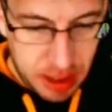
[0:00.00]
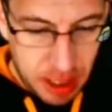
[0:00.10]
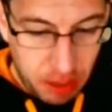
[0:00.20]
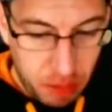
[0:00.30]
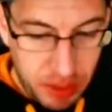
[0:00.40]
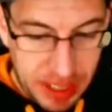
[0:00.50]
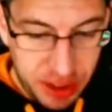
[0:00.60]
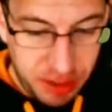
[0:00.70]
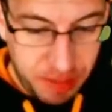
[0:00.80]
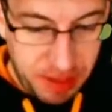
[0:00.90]
All right, we
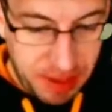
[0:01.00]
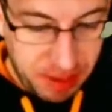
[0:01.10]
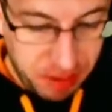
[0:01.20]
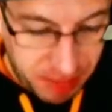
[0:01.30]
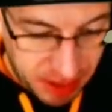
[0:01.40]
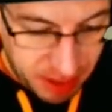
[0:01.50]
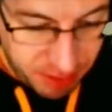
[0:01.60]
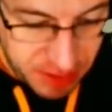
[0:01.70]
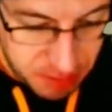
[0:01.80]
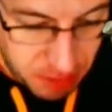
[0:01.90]
actually might be able to pick
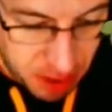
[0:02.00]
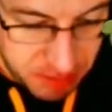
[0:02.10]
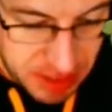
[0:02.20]
off this bottom